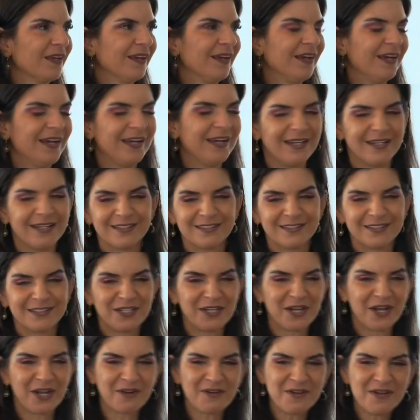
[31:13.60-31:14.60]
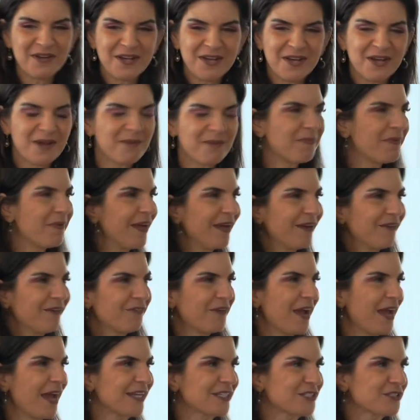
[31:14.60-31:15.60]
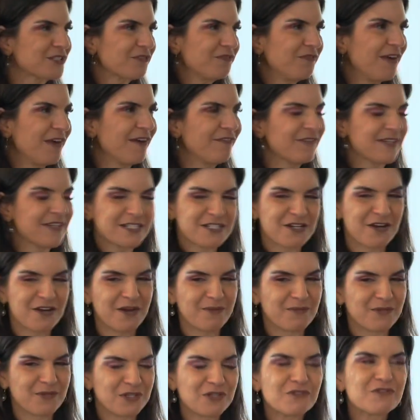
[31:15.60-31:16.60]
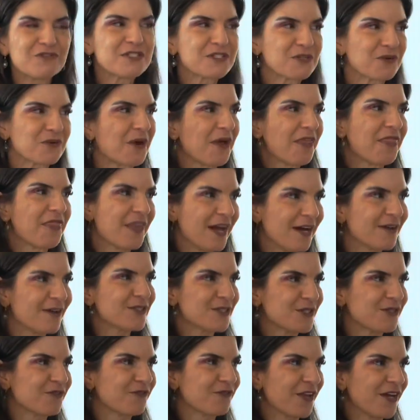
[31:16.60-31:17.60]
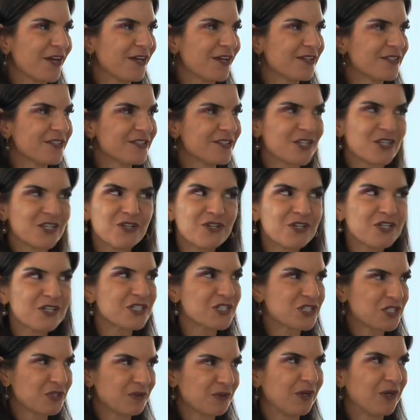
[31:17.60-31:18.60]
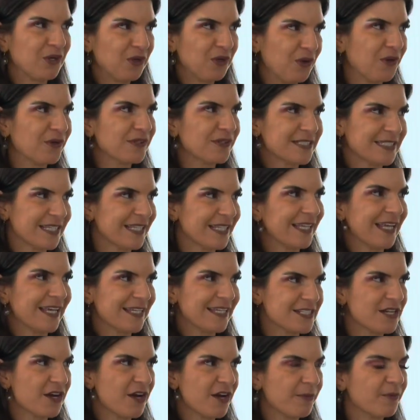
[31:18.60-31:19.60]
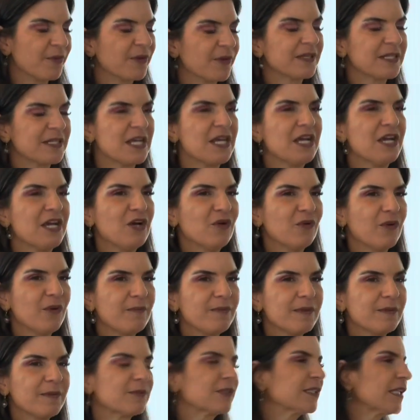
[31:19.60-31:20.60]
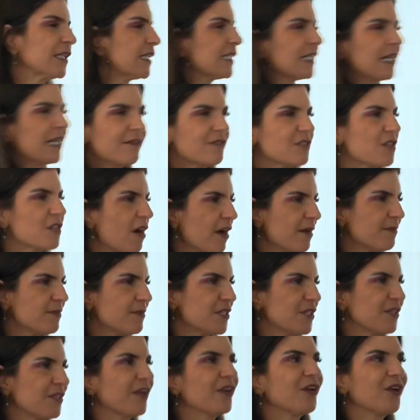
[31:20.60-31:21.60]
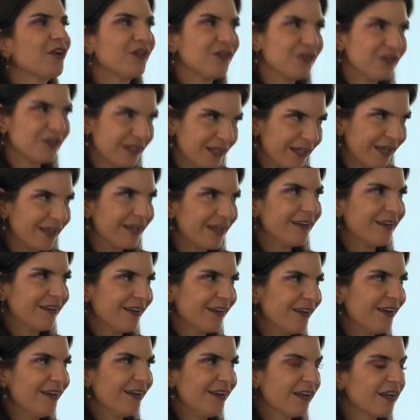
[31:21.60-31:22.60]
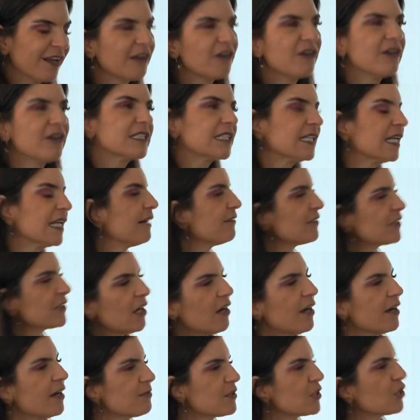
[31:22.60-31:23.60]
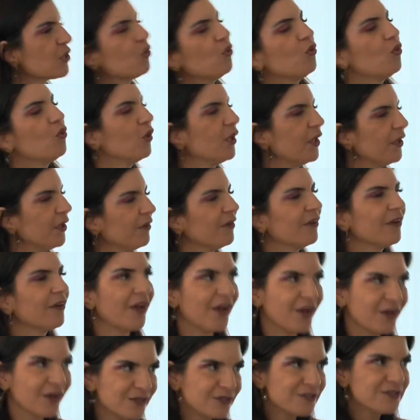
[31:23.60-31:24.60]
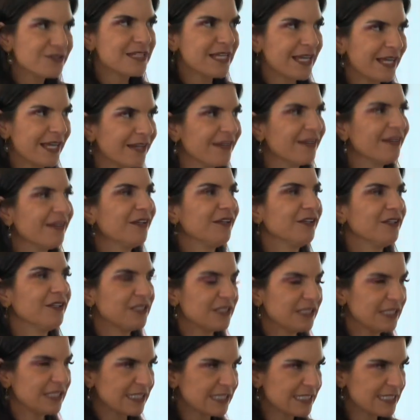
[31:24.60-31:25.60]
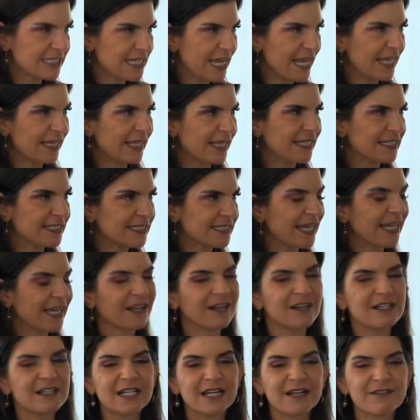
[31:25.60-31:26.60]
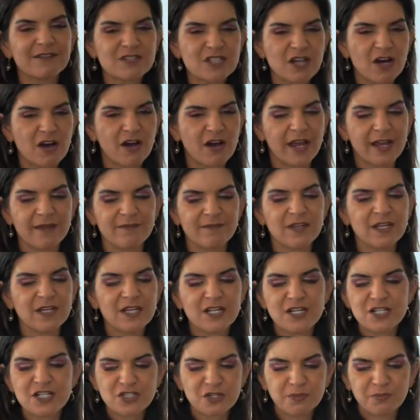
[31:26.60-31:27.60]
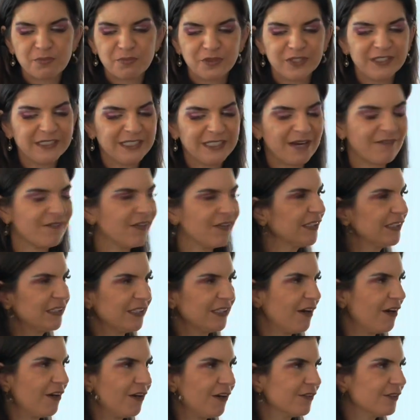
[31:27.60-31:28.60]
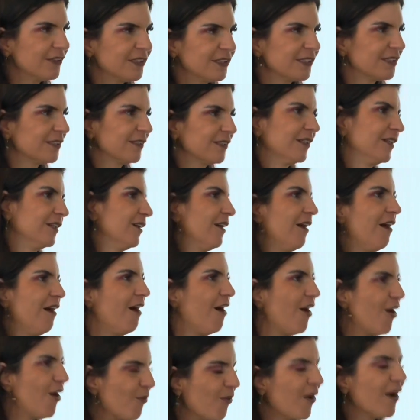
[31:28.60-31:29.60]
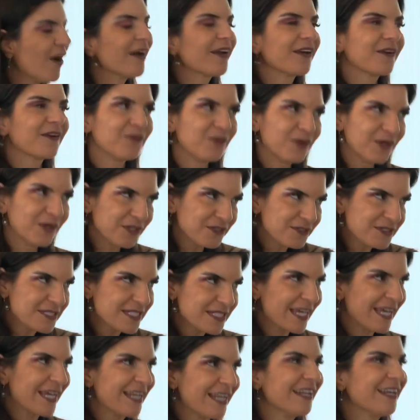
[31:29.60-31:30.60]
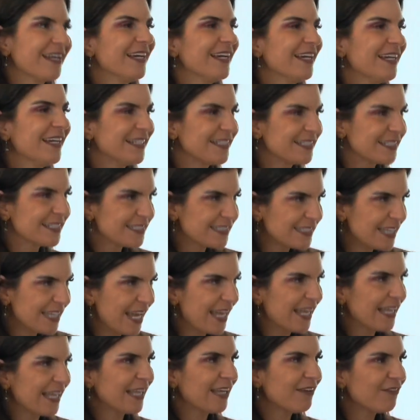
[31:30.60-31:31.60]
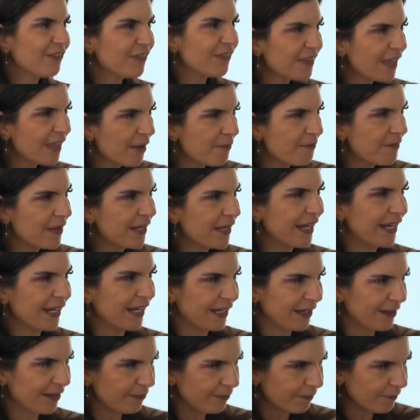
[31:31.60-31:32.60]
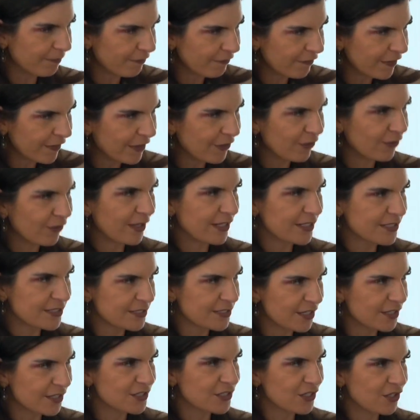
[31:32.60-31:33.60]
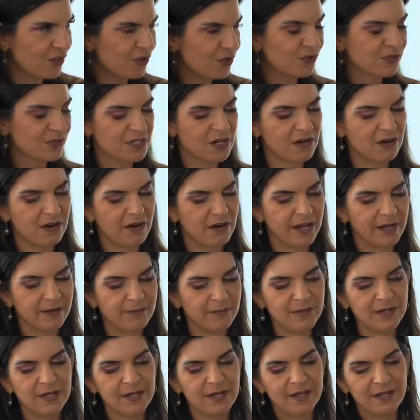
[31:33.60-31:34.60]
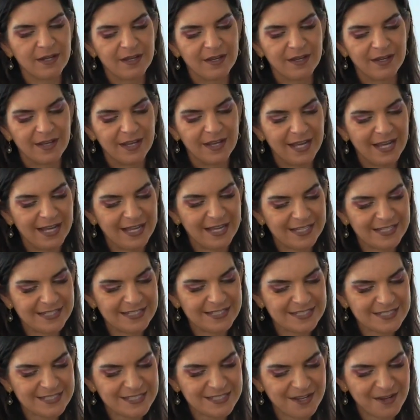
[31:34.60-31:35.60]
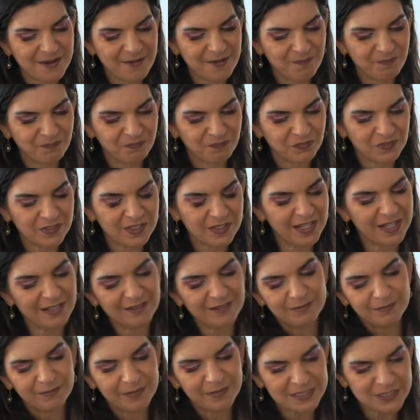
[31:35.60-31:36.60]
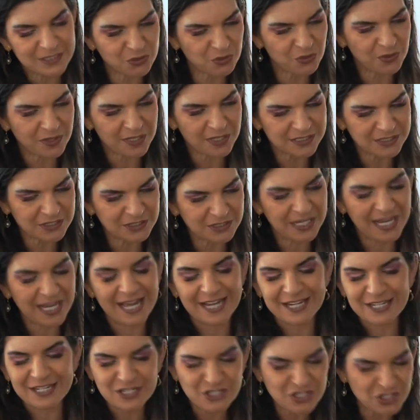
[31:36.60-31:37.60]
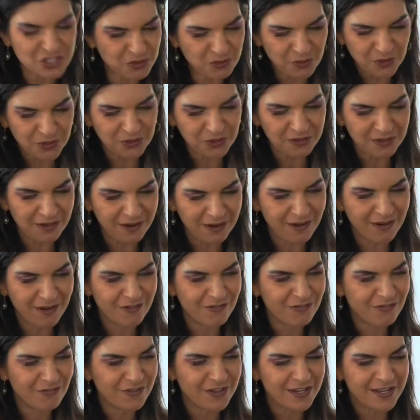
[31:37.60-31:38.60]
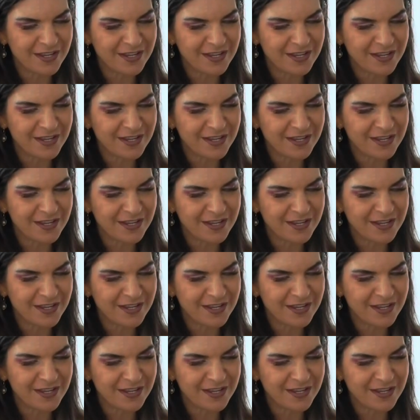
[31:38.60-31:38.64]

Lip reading: and, a bit of extra faffing time. You've still got 1,000 of those. So you can do a lot in that time. When people say I didn't have time to do that, no, you did. Yeah. Like, I didn't have time to call you. No, you did. You just need to take that second. I didn't have time to appreciate my child's artwork. Well, you did. Just take, even that minute can feel like such a long time. And be as organized as you can. Do what you love.